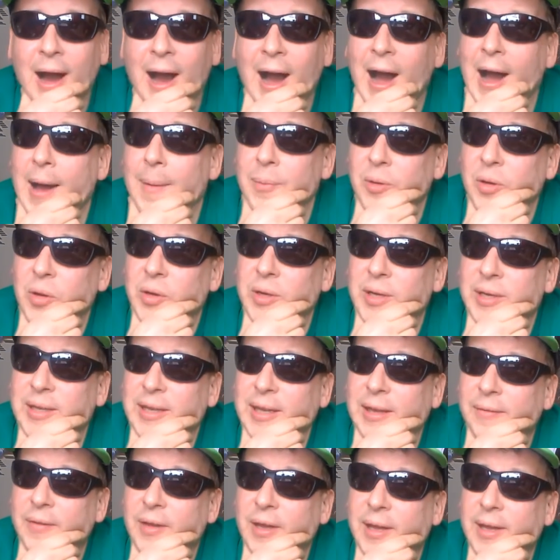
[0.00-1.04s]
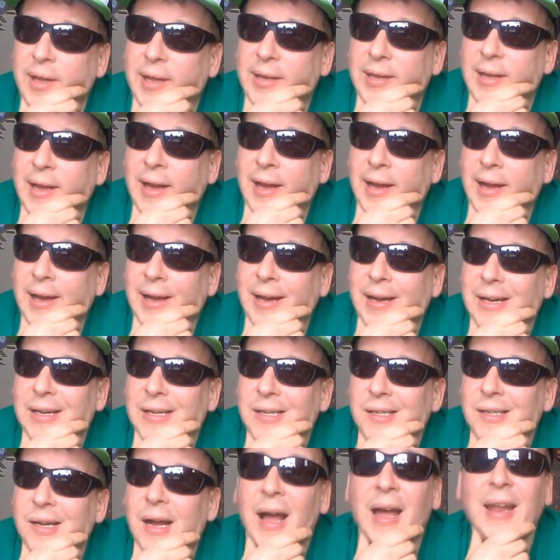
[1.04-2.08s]
I'm going to give it
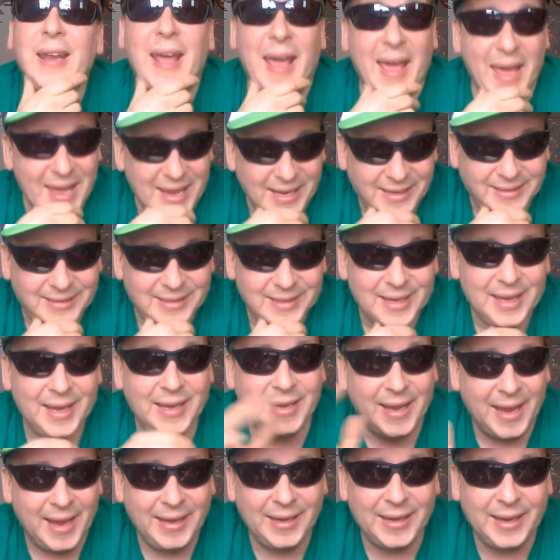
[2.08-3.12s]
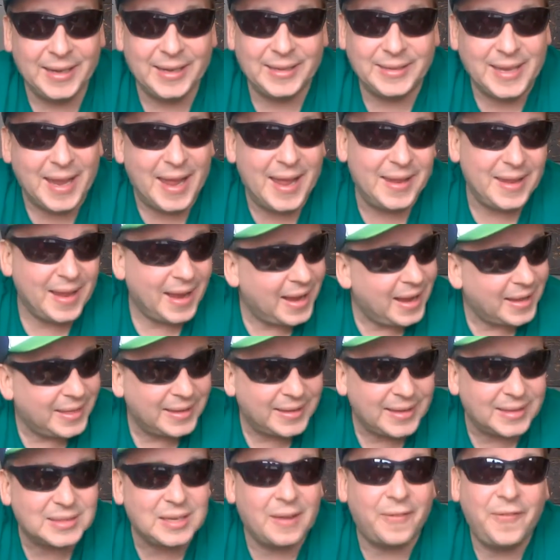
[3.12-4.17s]
uh, an 8. An 8 out of 10. I think
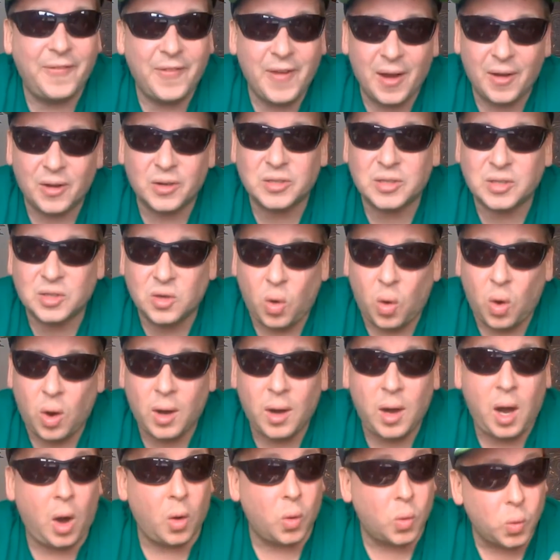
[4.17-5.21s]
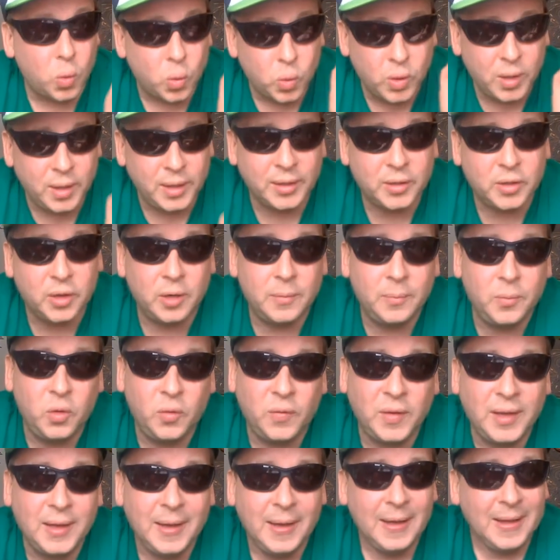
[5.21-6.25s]
that's a fair score, a really good
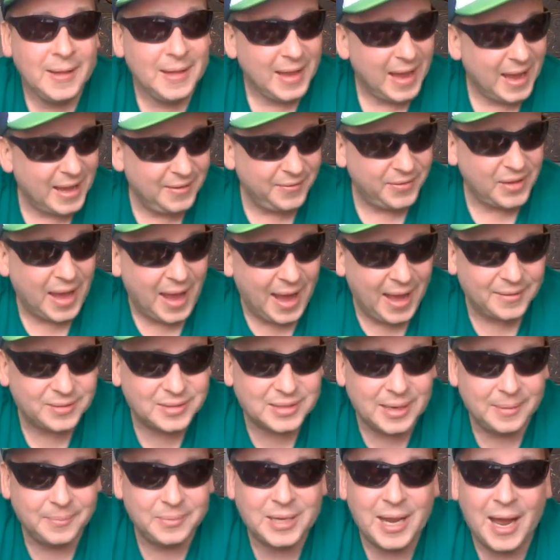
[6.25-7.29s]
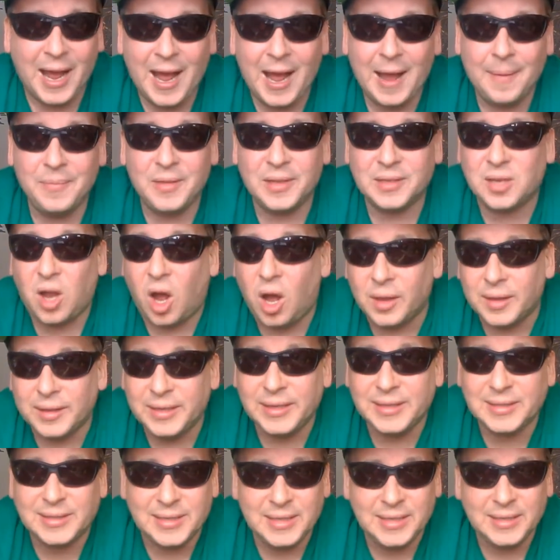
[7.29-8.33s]
movie. And if you have some time this
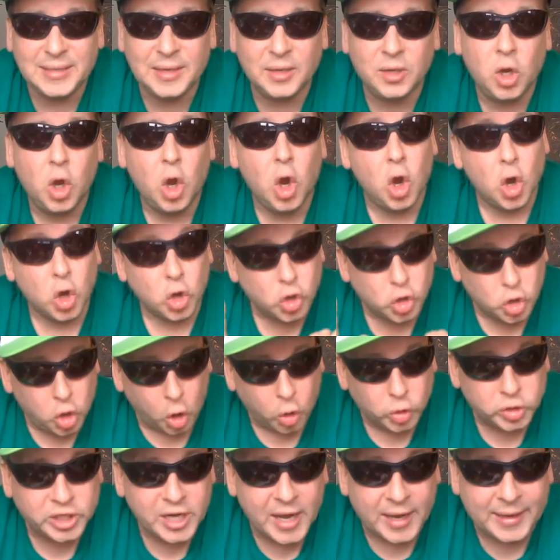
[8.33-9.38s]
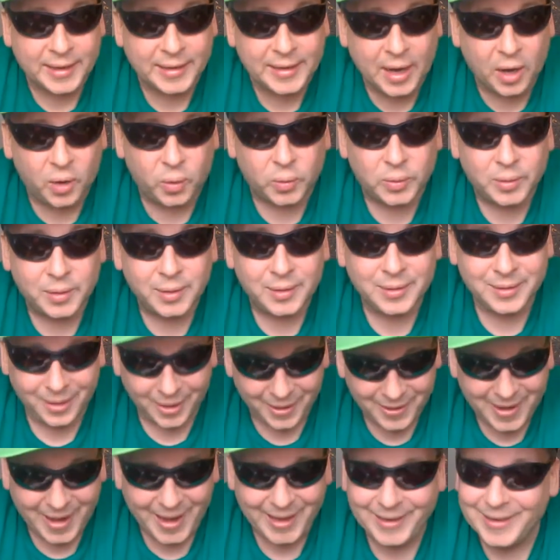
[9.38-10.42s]
holiday season, go check it out. All
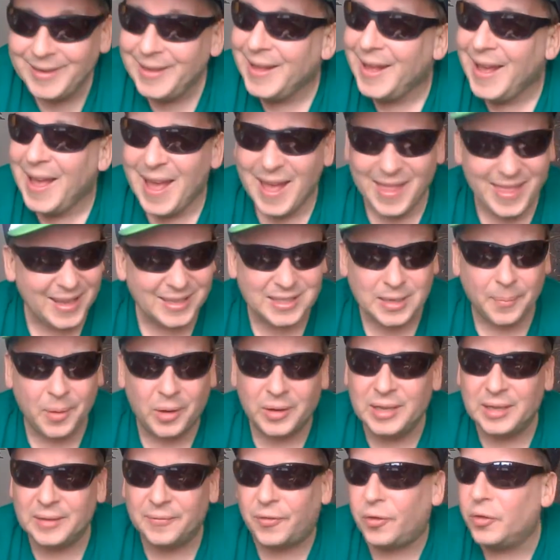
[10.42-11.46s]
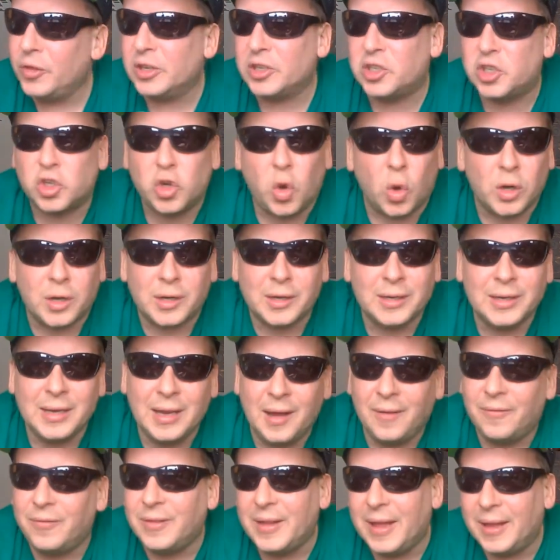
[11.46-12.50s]
right? And that's about it for this short
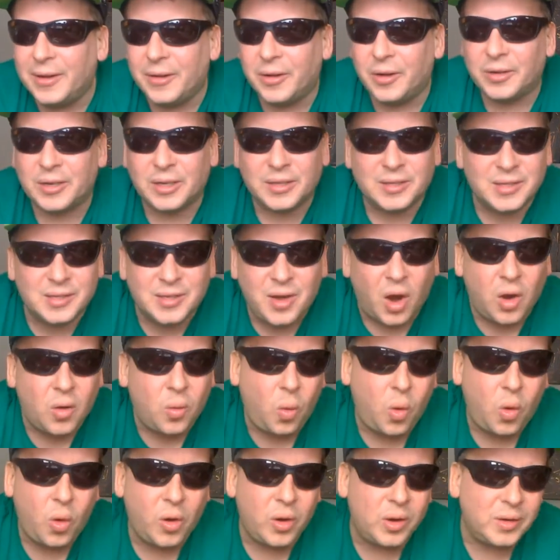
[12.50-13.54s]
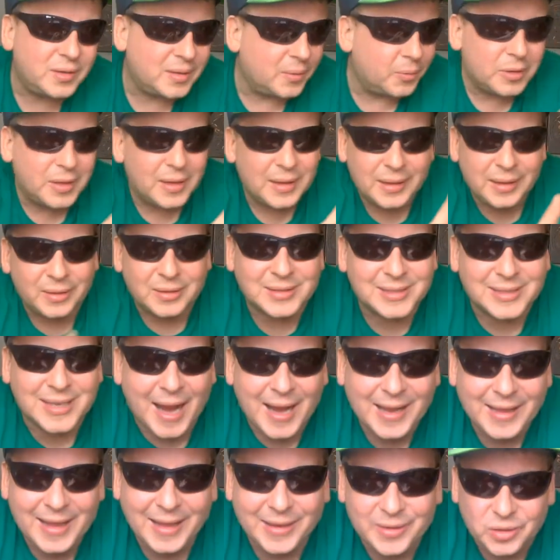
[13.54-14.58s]
love letter to Star Wars with a little
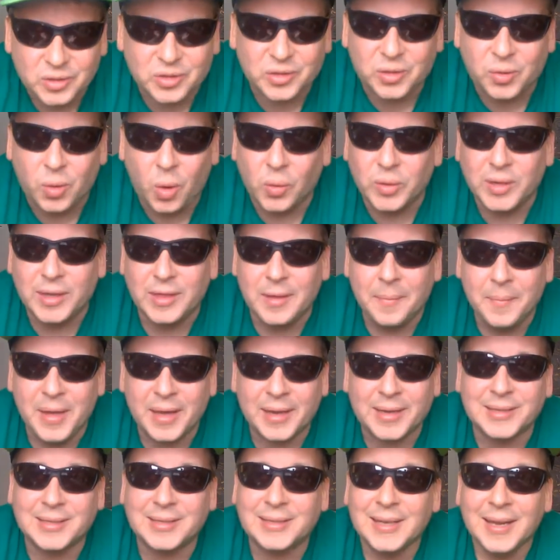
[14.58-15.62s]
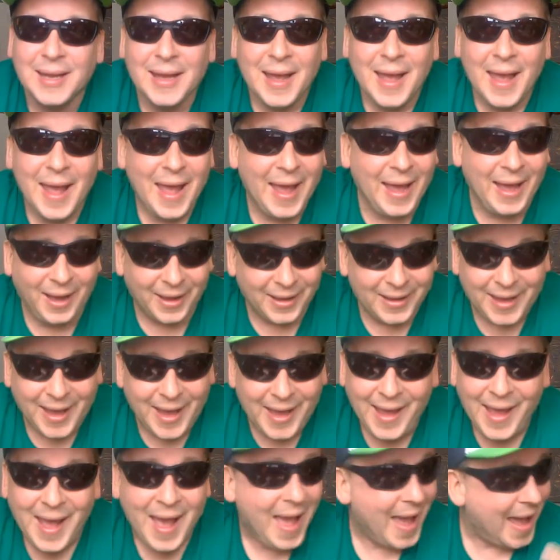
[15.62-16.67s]
Skylanders thrown in the mix. Hell
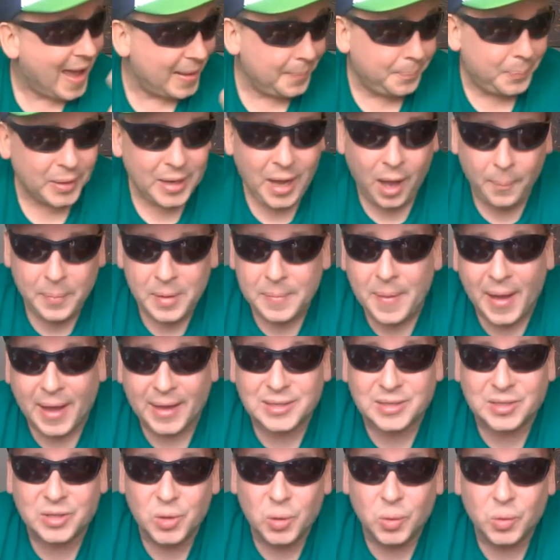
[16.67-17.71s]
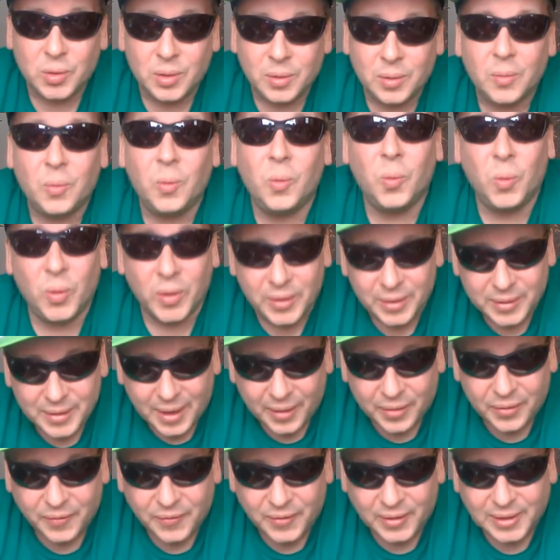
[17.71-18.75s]
Yeah, And, but I'll be back soon with
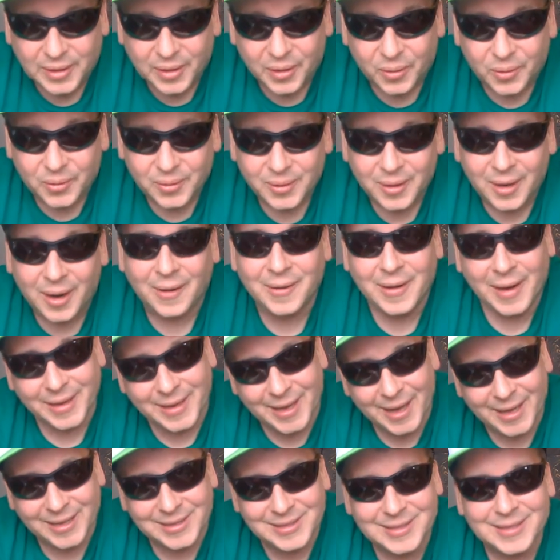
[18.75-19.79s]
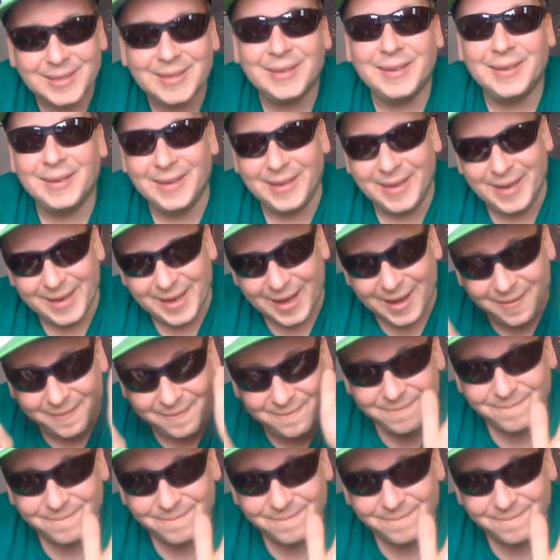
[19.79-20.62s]
another video. All right, guys? Later.